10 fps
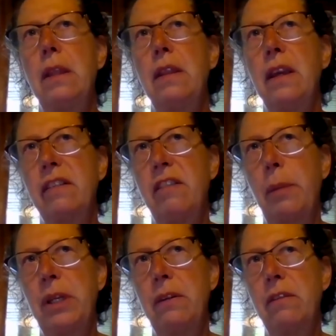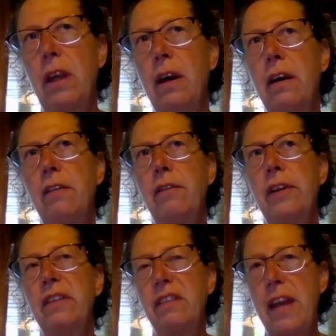the acceptance of
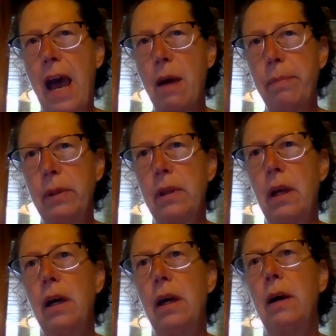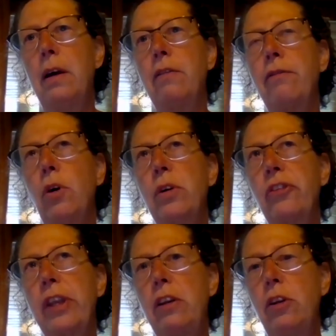SNAP. Uh, folks
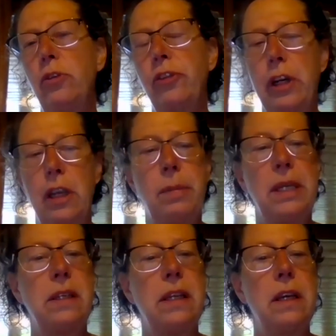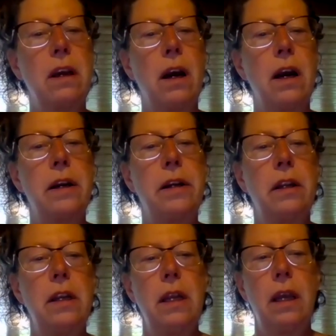can use their EBT card
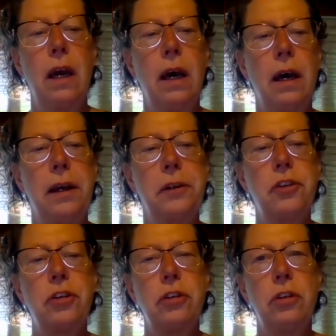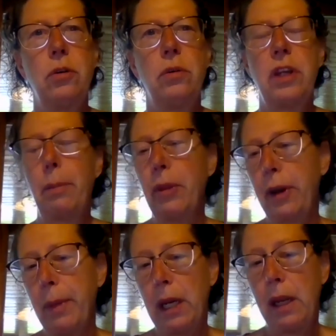uh, to double
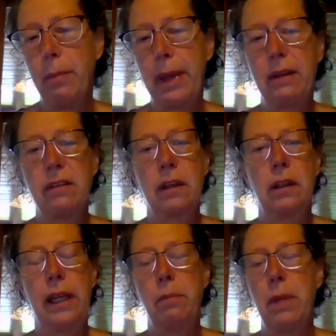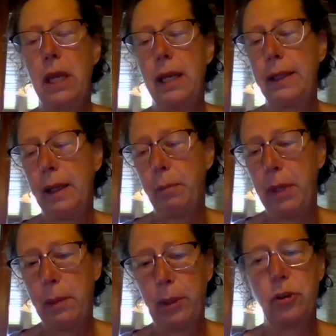their money, basically. And many
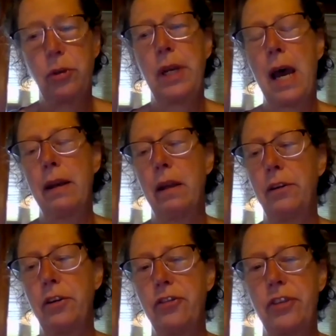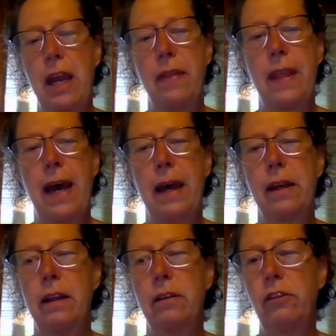people do not understand that
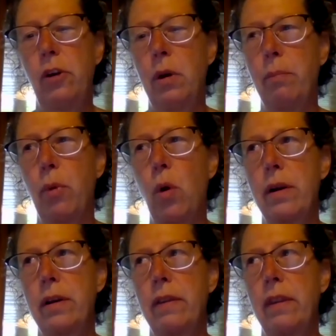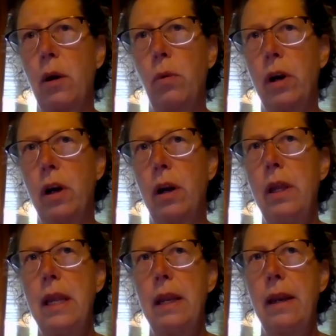it's so important that we're
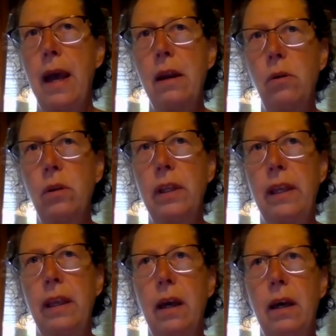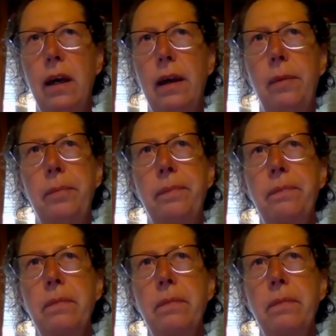not only um,